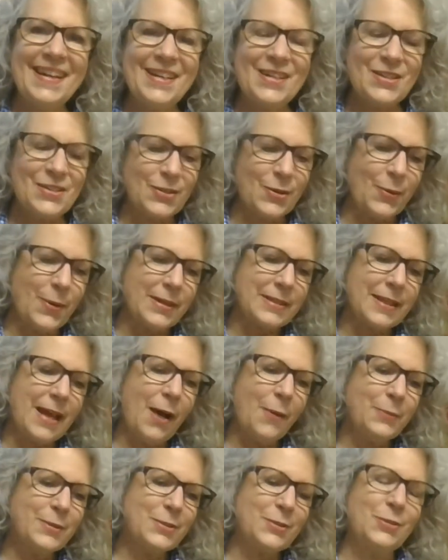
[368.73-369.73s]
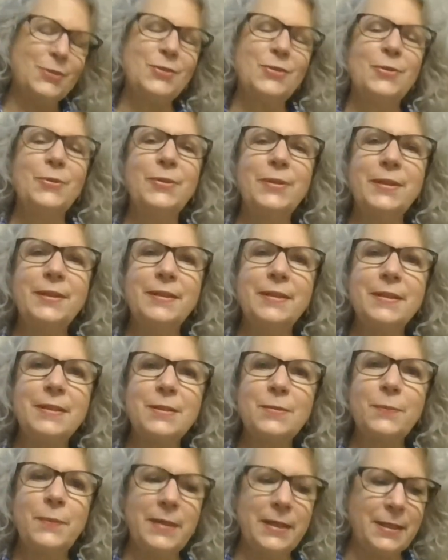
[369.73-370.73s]
So, as I was discerning
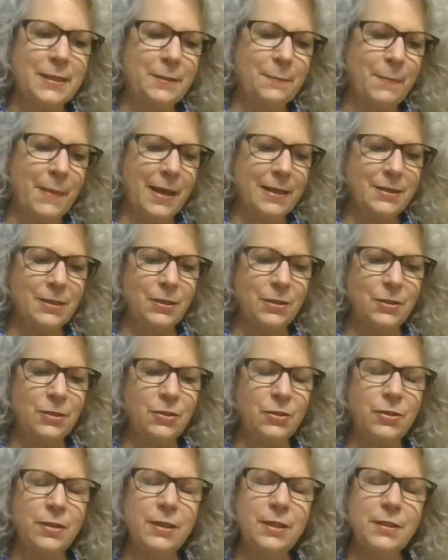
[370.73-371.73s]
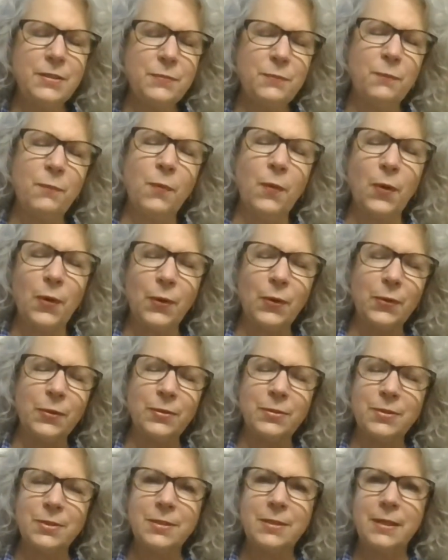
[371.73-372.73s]
this week's message, these
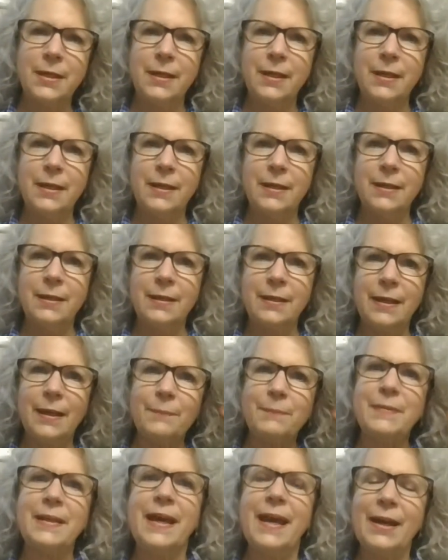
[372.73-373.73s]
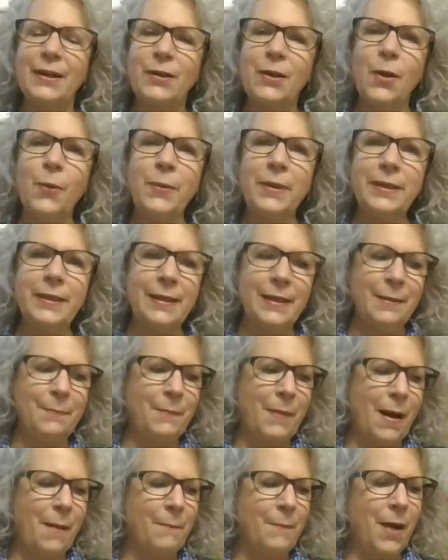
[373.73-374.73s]
words kept echoing
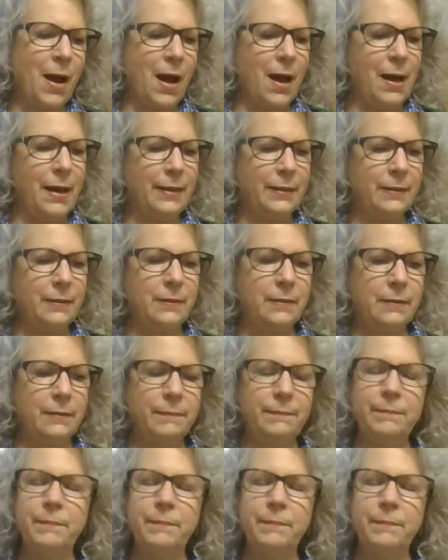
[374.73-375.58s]
in my mind.